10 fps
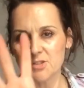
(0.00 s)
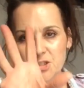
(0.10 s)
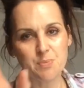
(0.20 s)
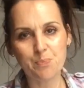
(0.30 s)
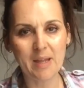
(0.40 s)

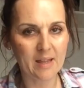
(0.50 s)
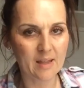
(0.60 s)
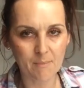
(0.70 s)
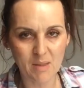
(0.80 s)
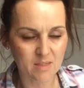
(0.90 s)
just
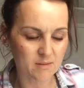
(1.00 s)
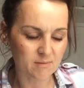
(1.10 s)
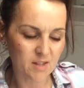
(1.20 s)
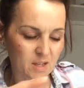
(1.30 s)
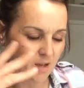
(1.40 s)
being myth
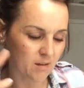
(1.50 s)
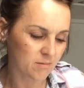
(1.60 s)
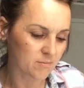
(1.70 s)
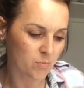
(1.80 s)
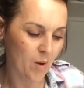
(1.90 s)
you know,
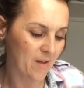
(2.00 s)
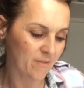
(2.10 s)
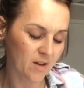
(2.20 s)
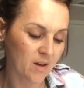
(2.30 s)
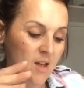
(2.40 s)

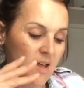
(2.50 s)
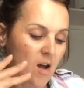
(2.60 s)
whatever,